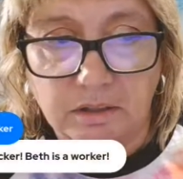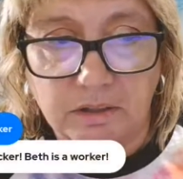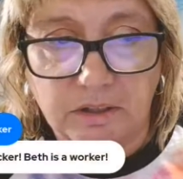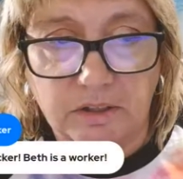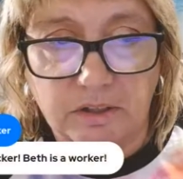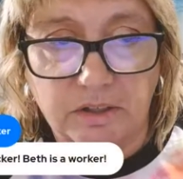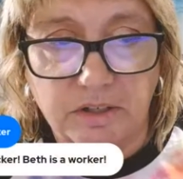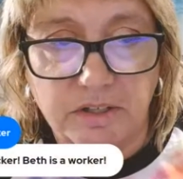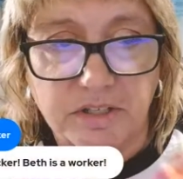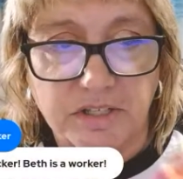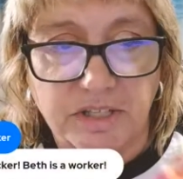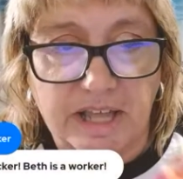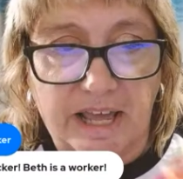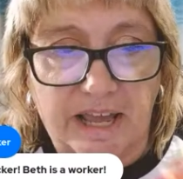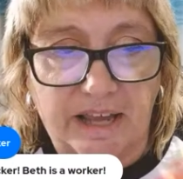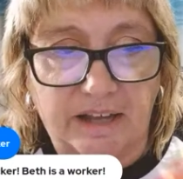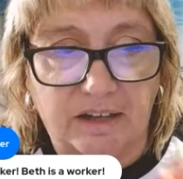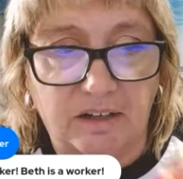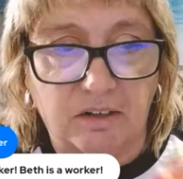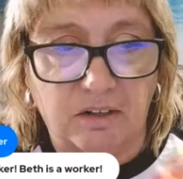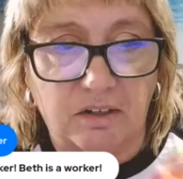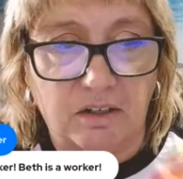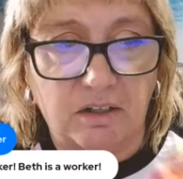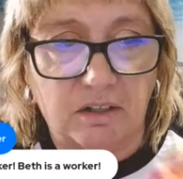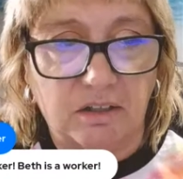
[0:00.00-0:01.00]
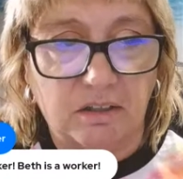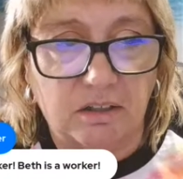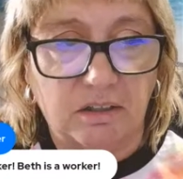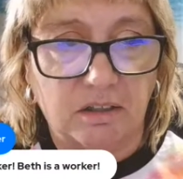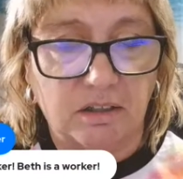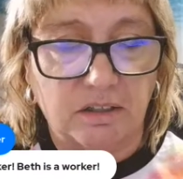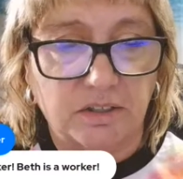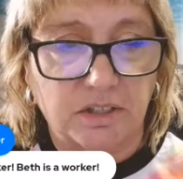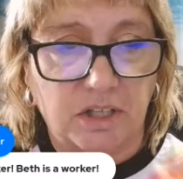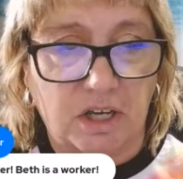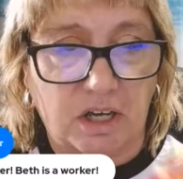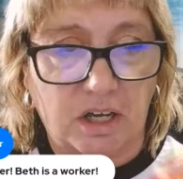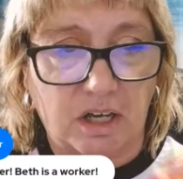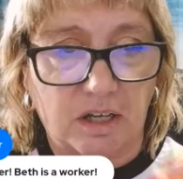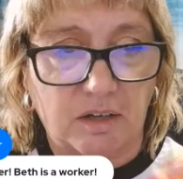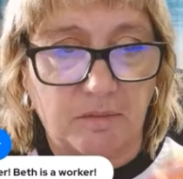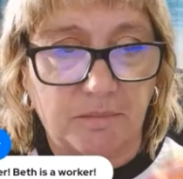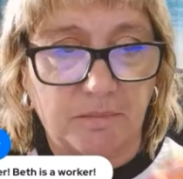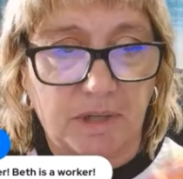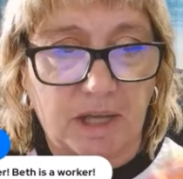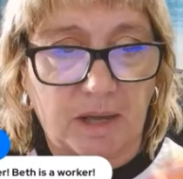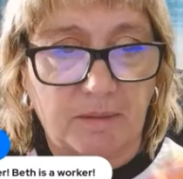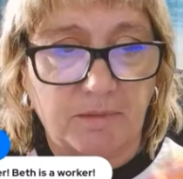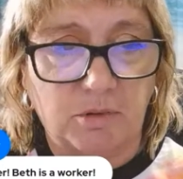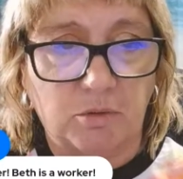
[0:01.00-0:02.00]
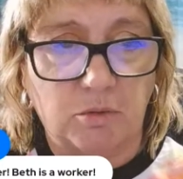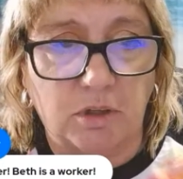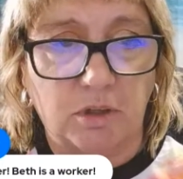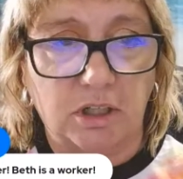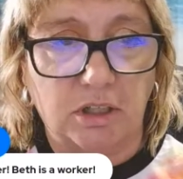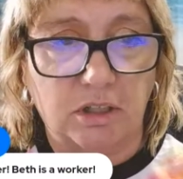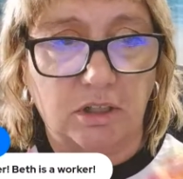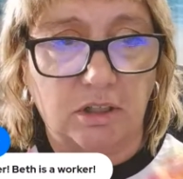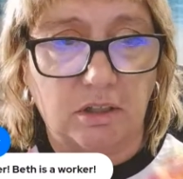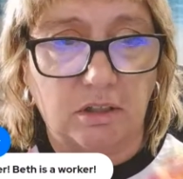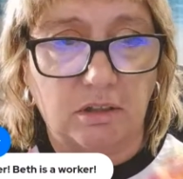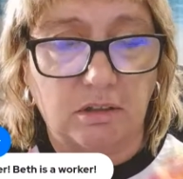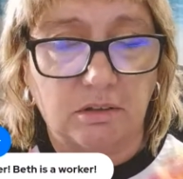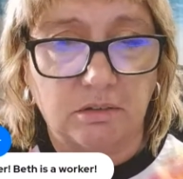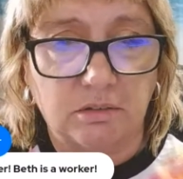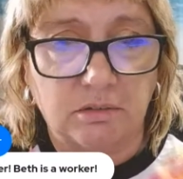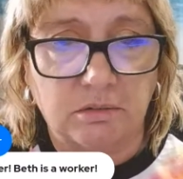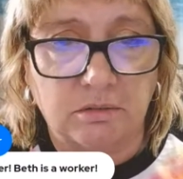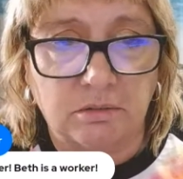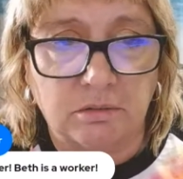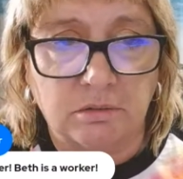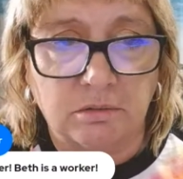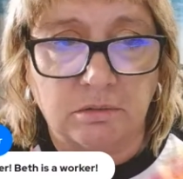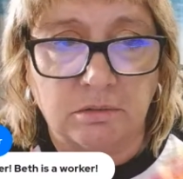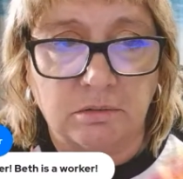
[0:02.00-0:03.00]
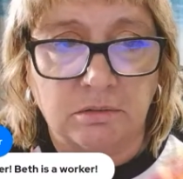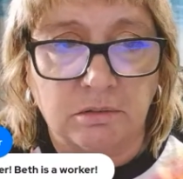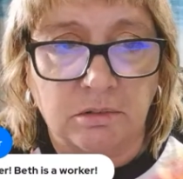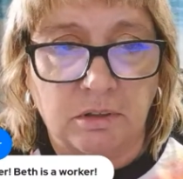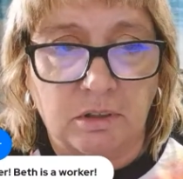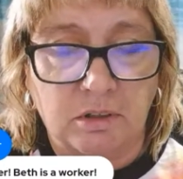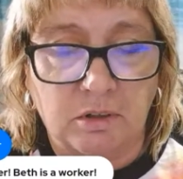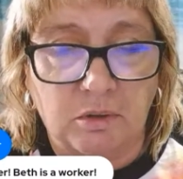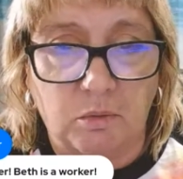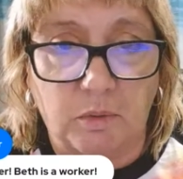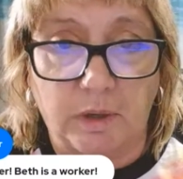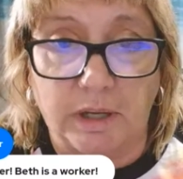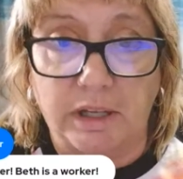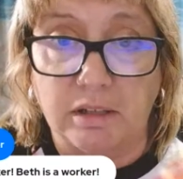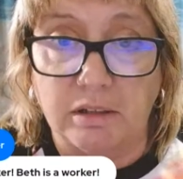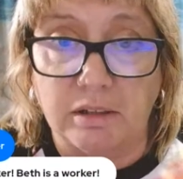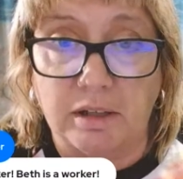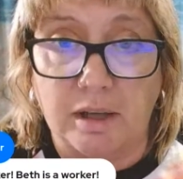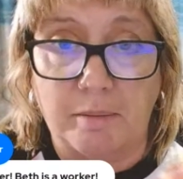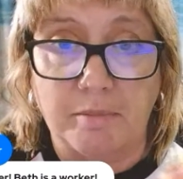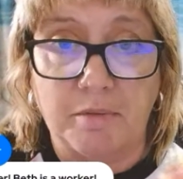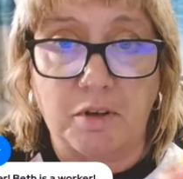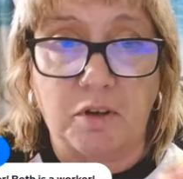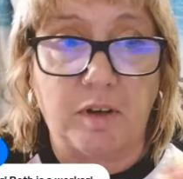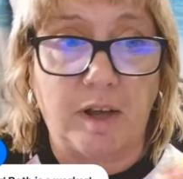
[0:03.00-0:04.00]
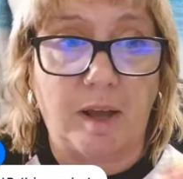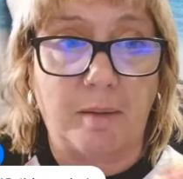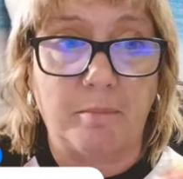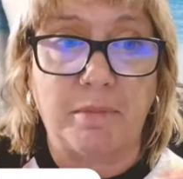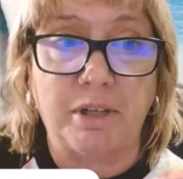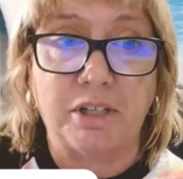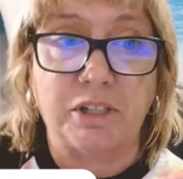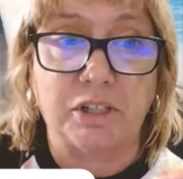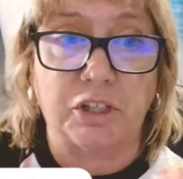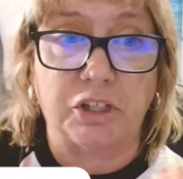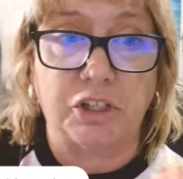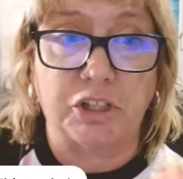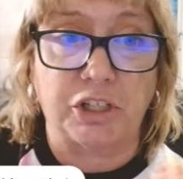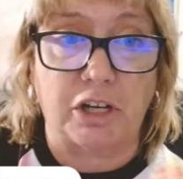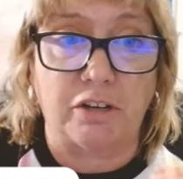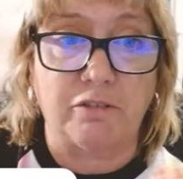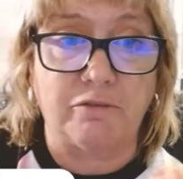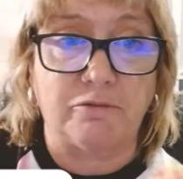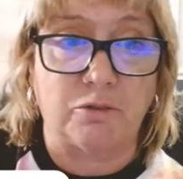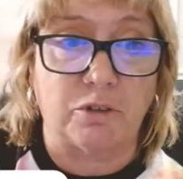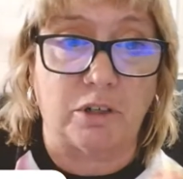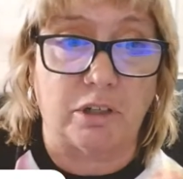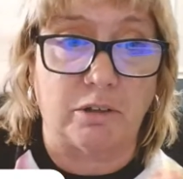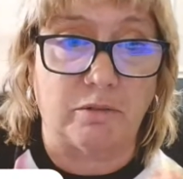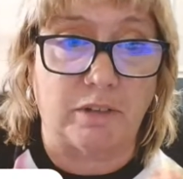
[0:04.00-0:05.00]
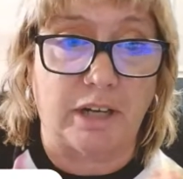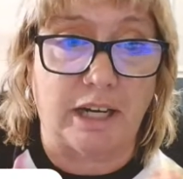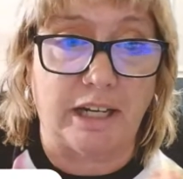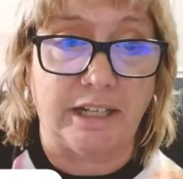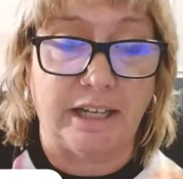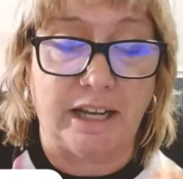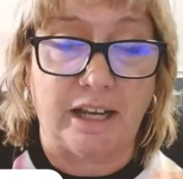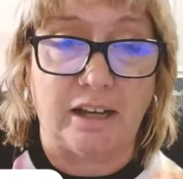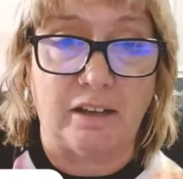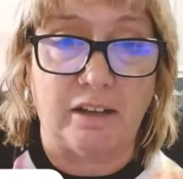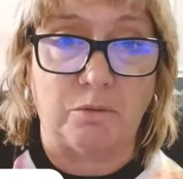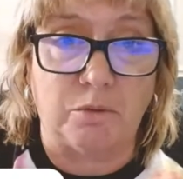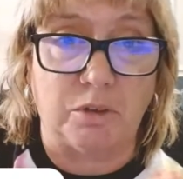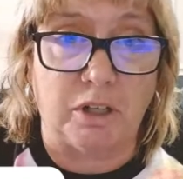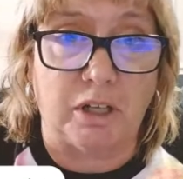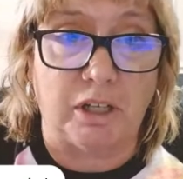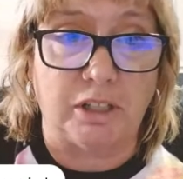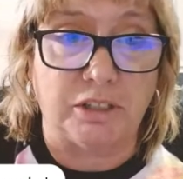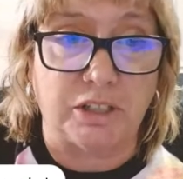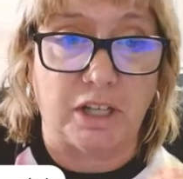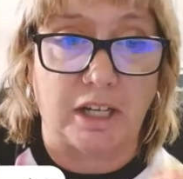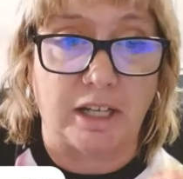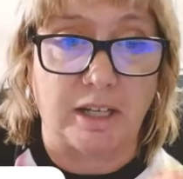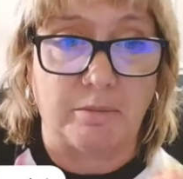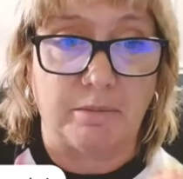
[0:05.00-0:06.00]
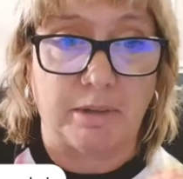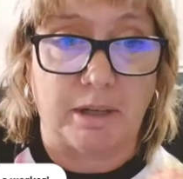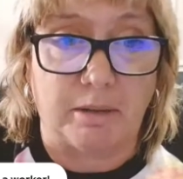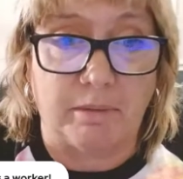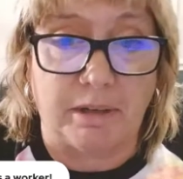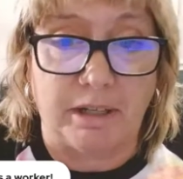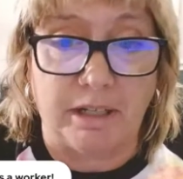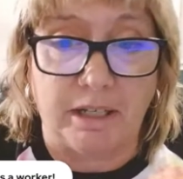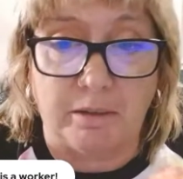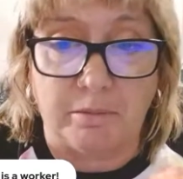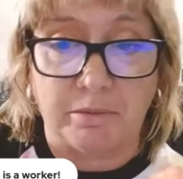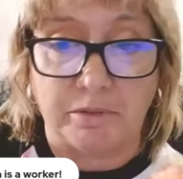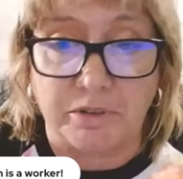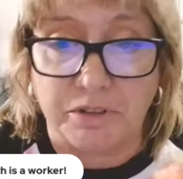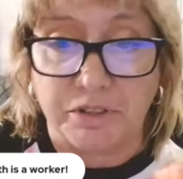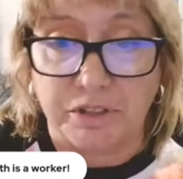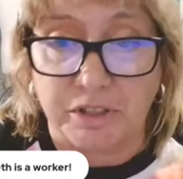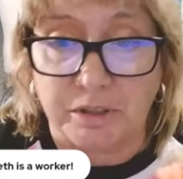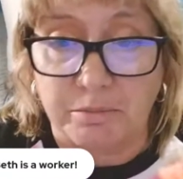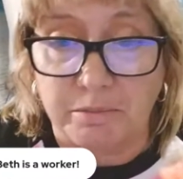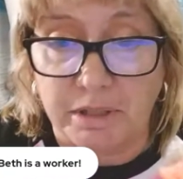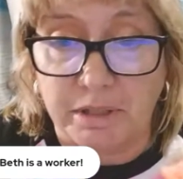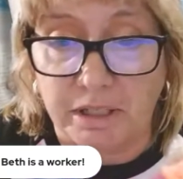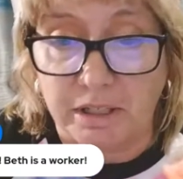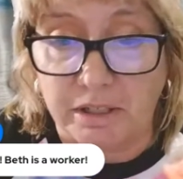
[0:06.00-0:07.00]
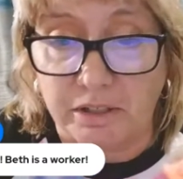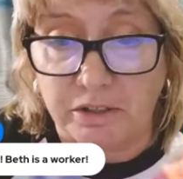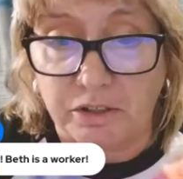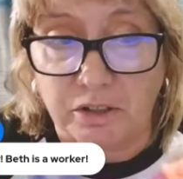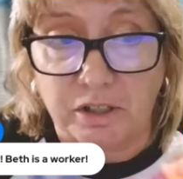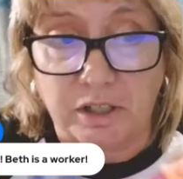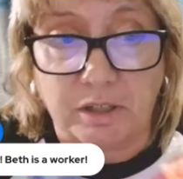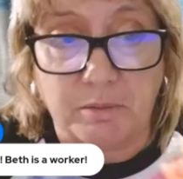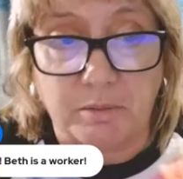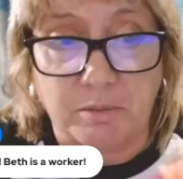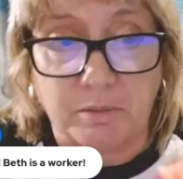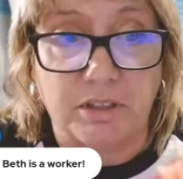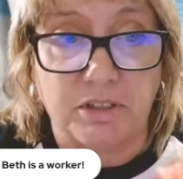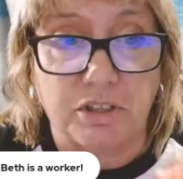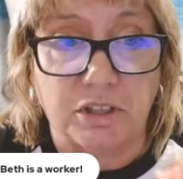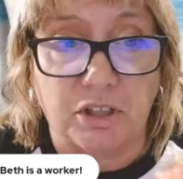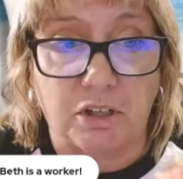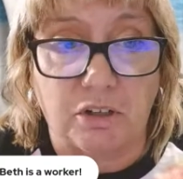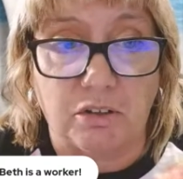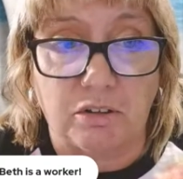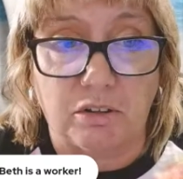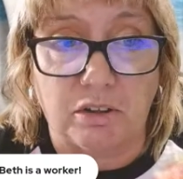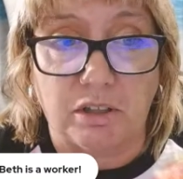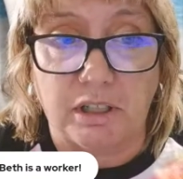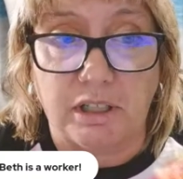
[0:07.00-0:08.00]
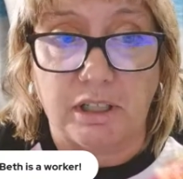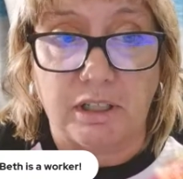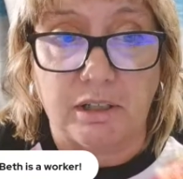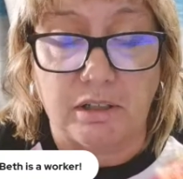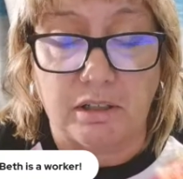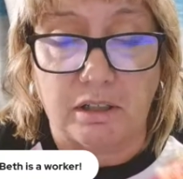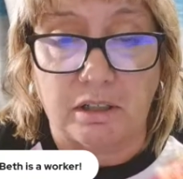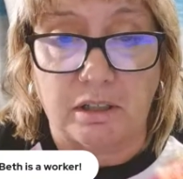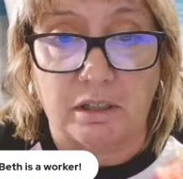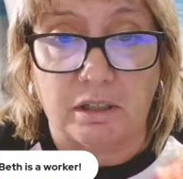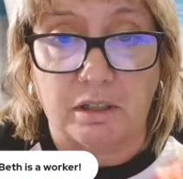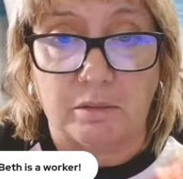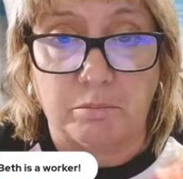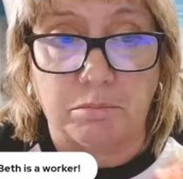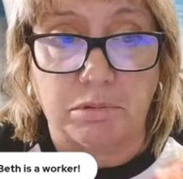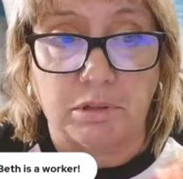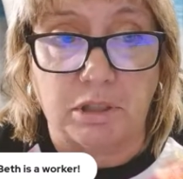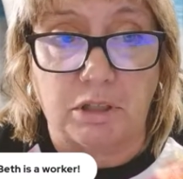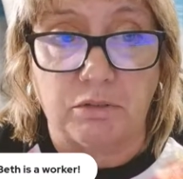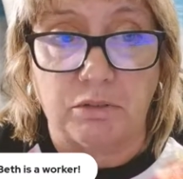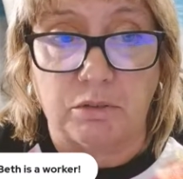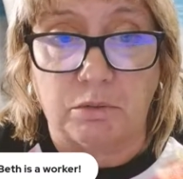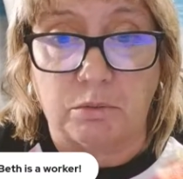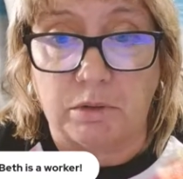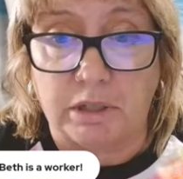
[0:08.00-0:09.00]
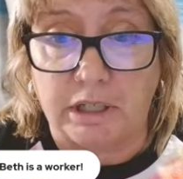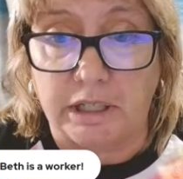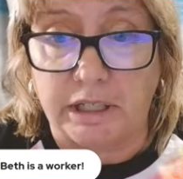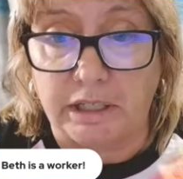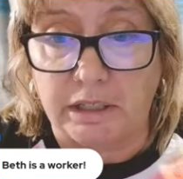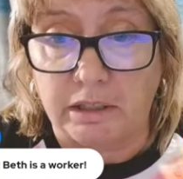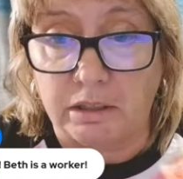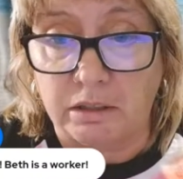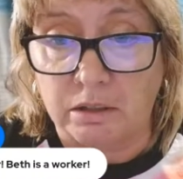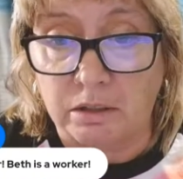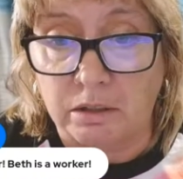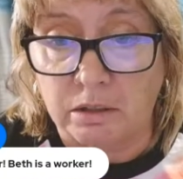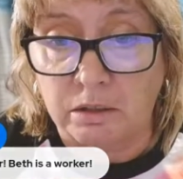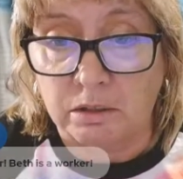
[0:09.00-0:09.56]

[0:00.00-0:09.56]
You're a slacker, Tom. I'm a worker. Well, I don't have much to show for it right now, and we're going to talk about my numbers in a minute. You're going to be totally uh, blown away.